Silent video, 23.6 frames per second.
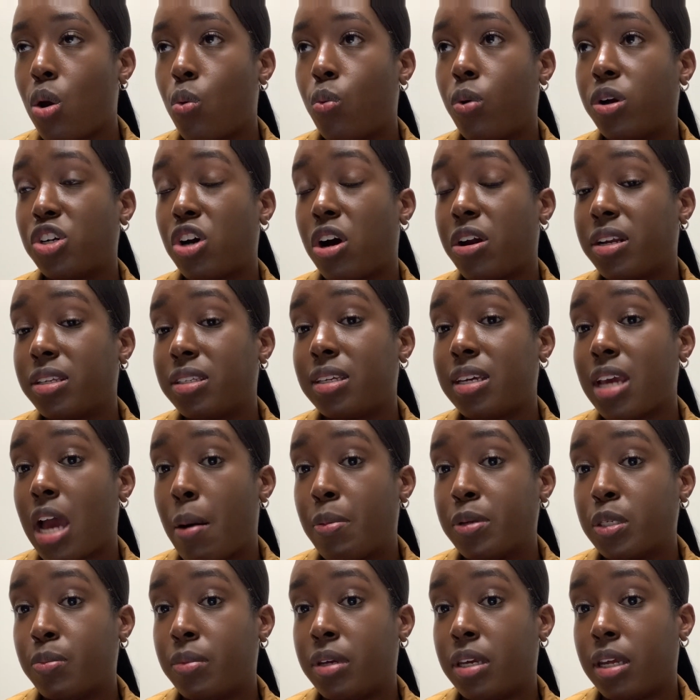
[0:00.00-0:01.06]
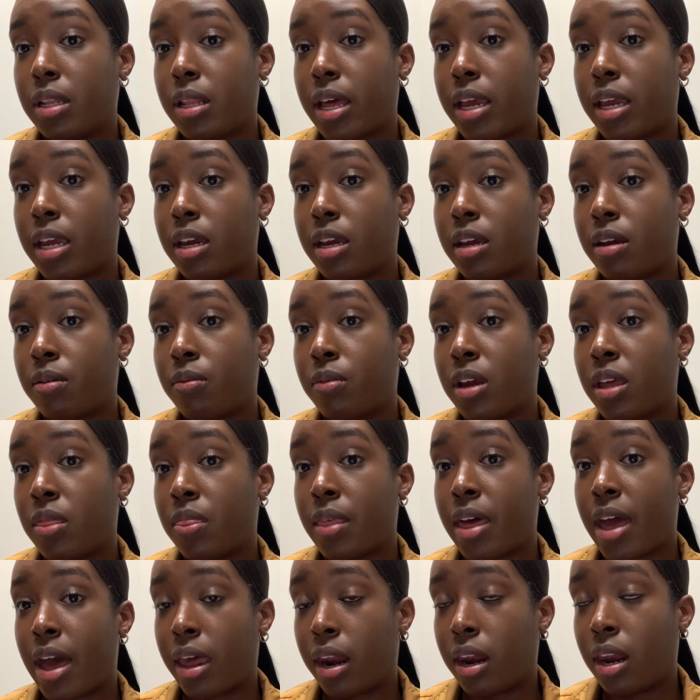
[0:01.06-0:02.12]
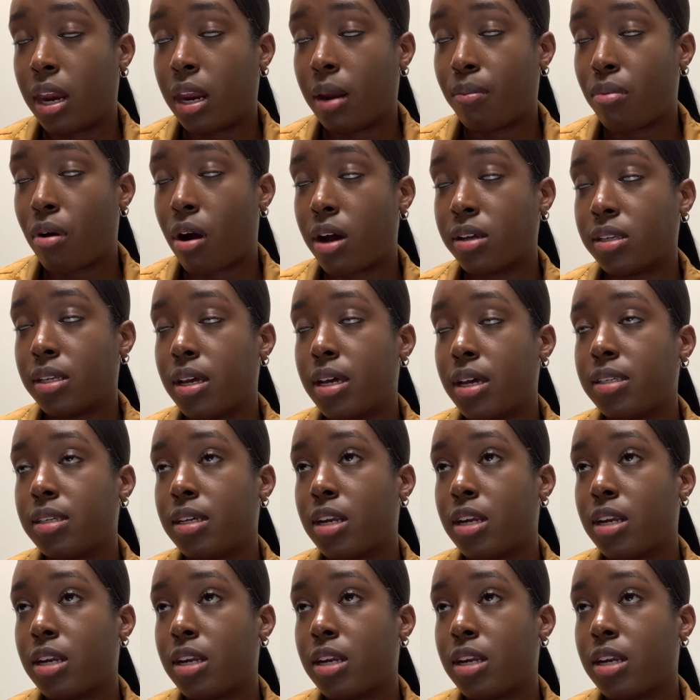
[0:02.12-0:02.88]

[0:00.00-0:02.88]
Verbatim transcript: which honestly helped me like in the editing process.